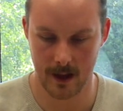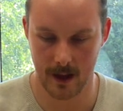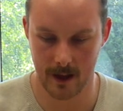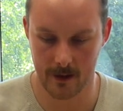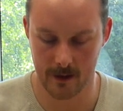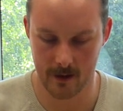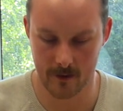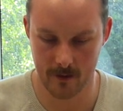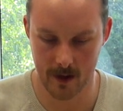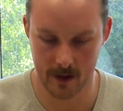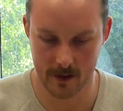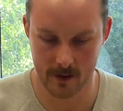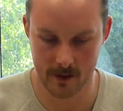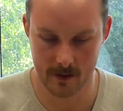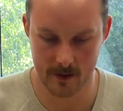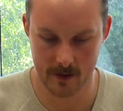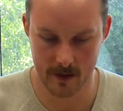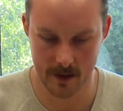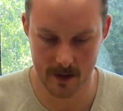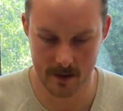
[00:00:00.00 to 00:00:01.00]
And the
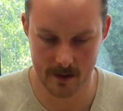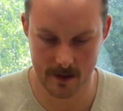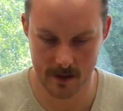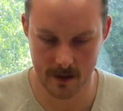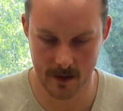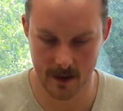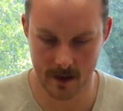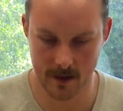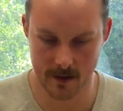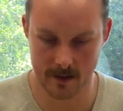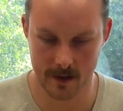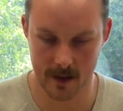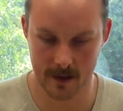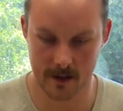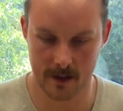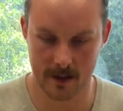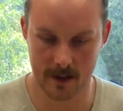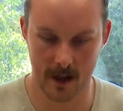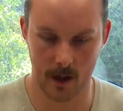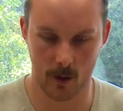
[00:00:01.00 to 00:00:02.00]
advantage of this is that
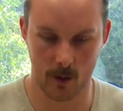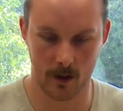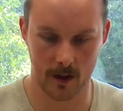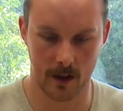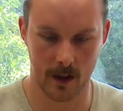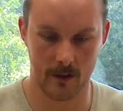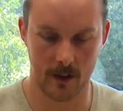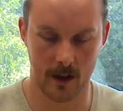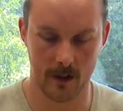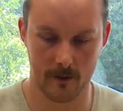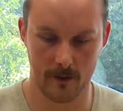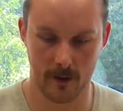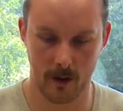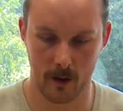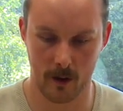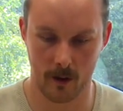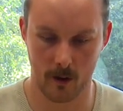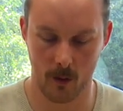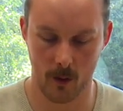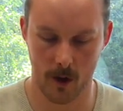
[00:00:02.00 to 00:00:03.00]
the tower can then
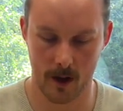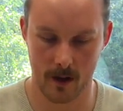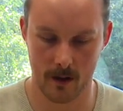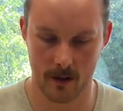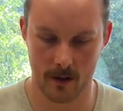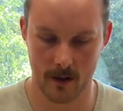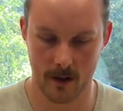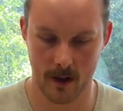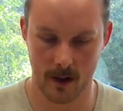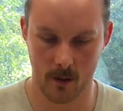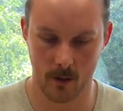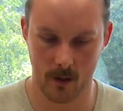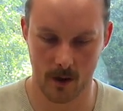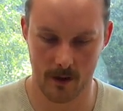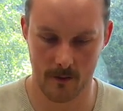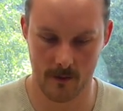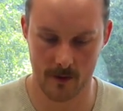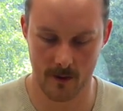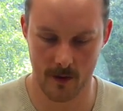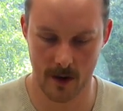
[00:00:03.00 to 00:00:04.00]
follow the wind in
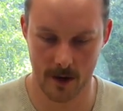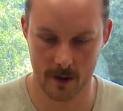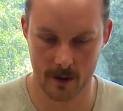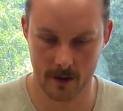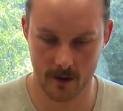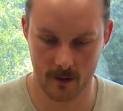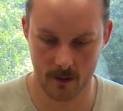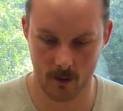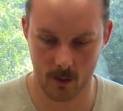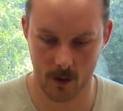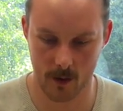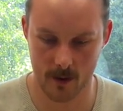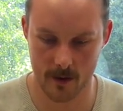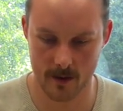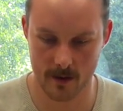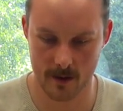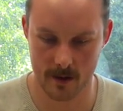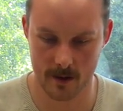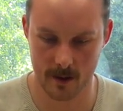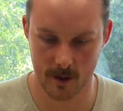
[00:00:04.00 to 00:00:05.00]
whatever direction,
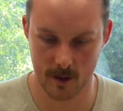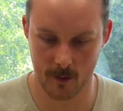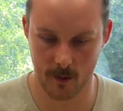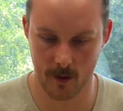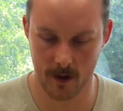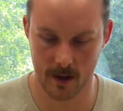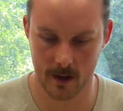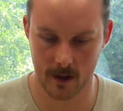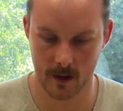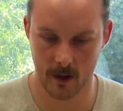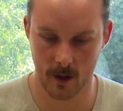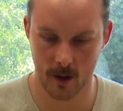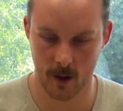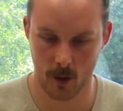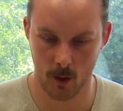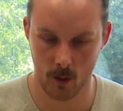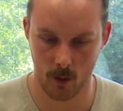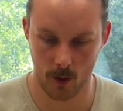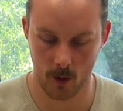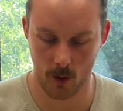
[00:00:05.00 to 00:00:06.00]
whereas a turbine
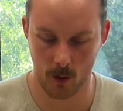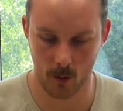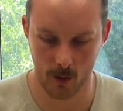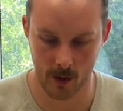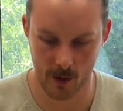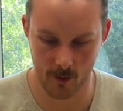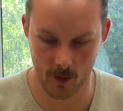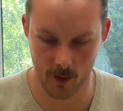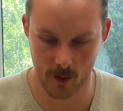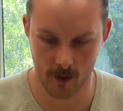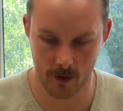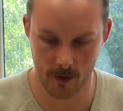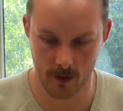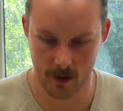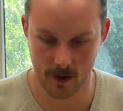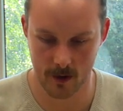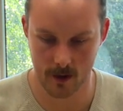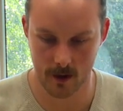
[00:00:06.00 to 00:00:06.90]
will only run